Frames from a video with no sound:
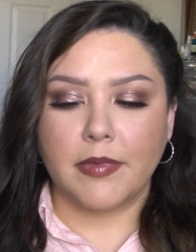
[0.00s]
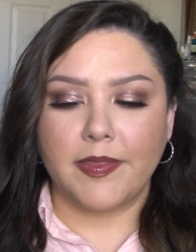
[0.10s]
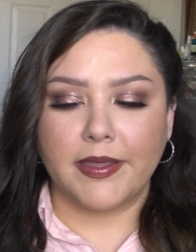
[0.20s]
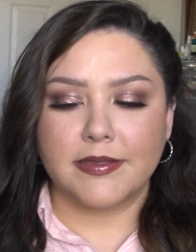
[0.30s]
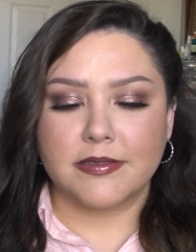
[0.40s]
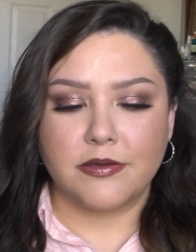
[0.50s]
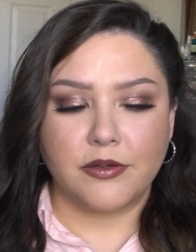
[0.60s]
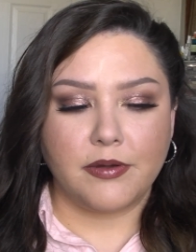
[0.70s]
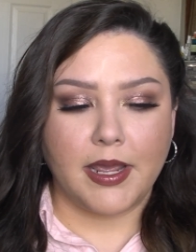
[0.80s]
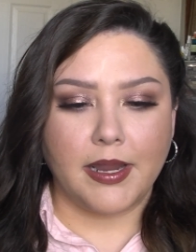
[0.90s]
I think it's
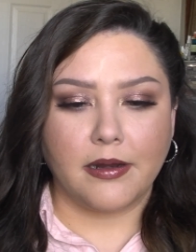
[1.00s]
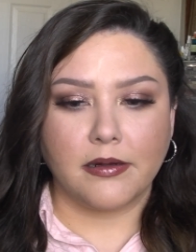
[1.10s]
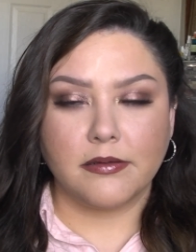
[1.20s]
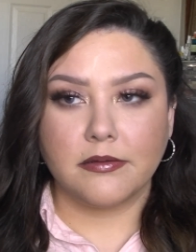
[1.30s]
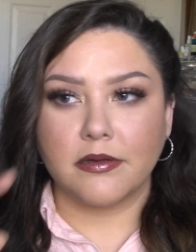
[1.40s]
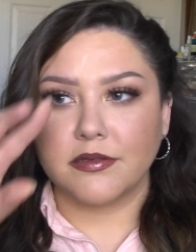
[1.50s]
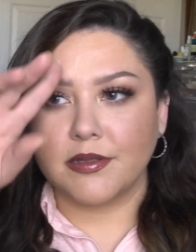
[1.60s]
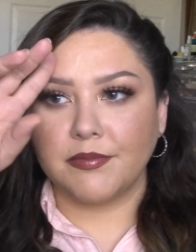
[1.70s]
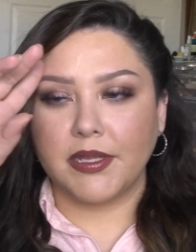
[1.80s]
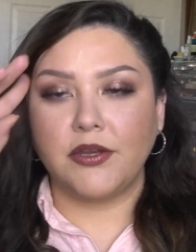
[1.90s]
Nude Air or
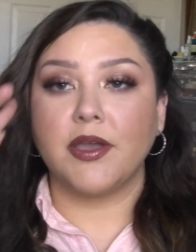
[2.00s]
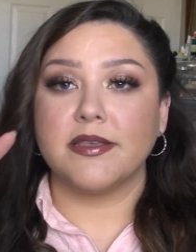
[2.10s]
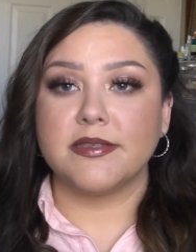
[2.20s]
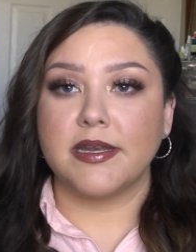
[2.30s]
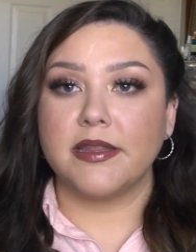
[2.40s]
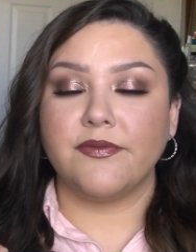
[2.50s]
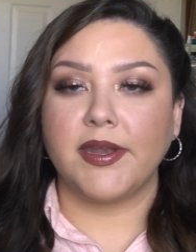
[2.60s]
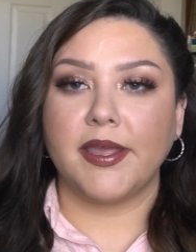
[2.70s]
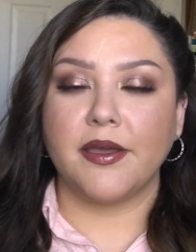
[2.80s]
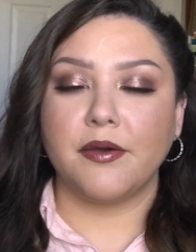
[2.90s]
something. You guys seen it in the
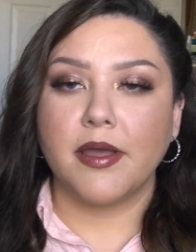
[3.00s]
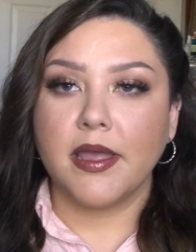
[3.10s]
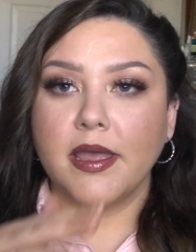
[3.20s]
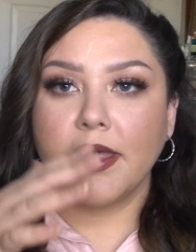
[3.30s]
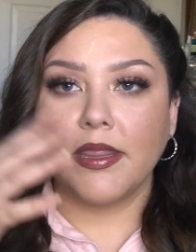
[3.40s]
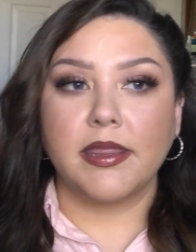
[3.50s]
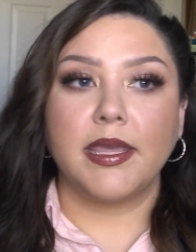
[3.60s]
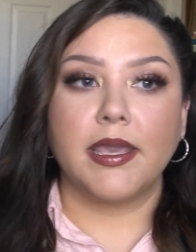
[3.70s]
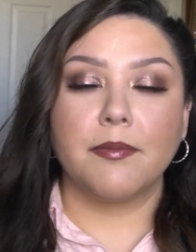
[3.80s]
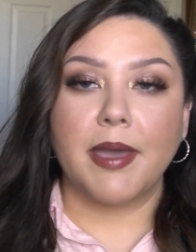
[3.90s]
video.
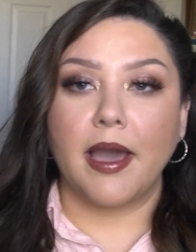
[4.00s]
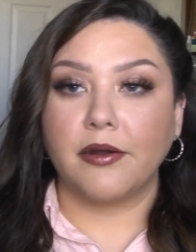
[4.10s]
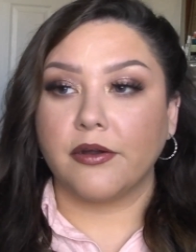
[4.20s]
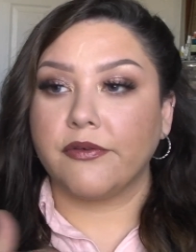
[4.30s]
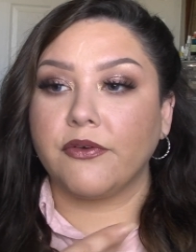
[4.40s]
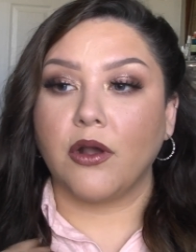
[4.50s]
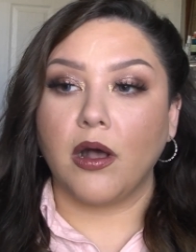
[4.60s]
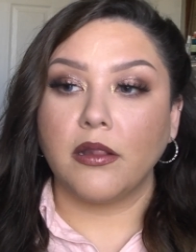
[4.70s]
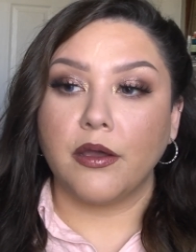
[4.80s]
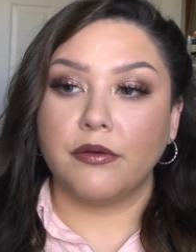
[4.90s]
The powder for
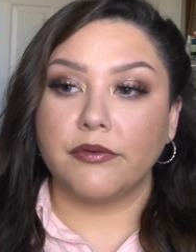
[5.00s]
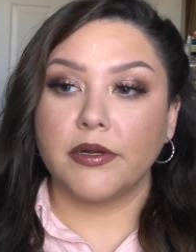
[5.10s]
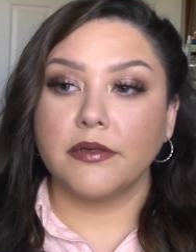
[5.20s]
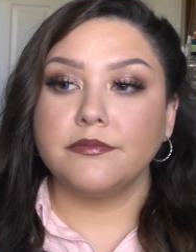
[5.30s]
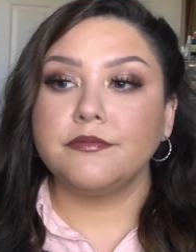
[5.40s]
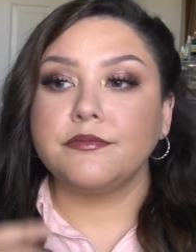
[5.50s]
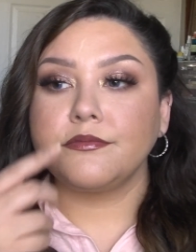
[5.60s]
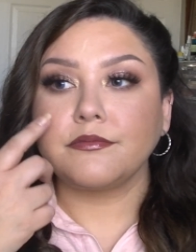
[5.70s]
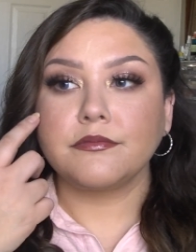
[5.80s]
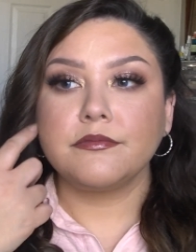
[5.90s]
all over.
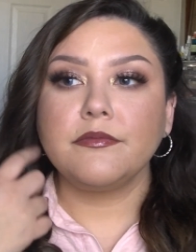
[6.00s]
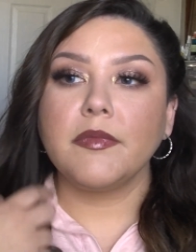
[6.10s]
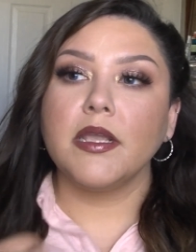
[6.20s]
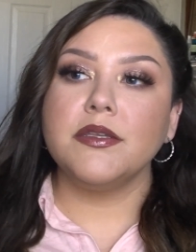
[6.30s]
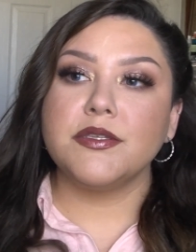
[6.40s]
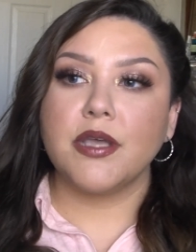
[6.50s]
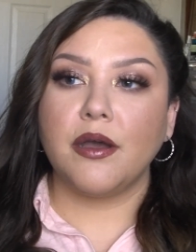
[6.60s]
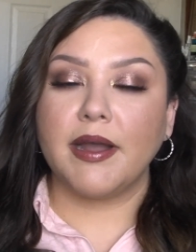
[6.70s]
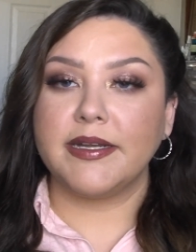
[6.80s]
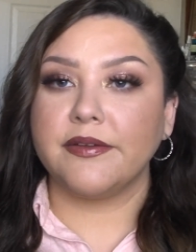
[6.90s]
So
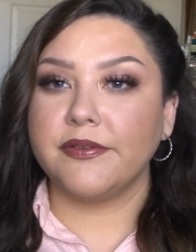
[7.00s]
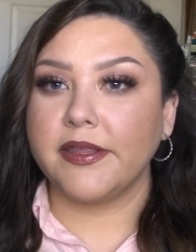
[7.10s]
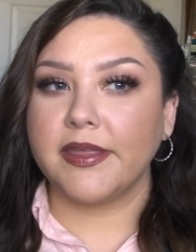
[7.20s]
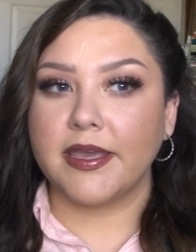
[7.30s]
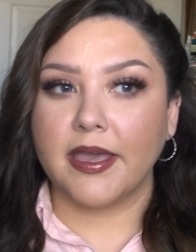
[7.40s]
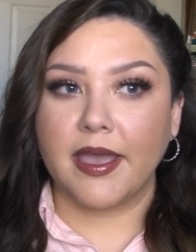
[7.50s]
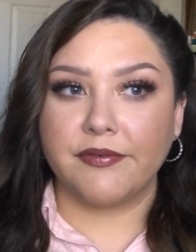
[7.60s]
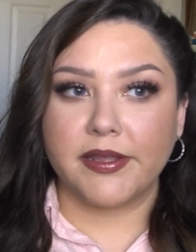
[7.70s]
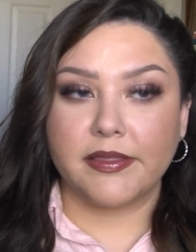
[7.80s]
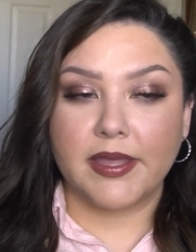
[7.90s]
I definitely think
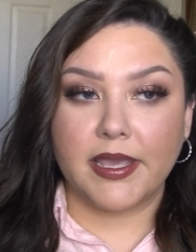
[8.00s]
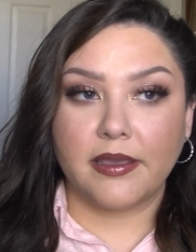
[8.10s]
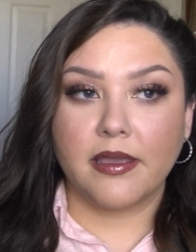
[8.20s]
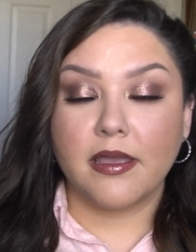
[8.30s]
everything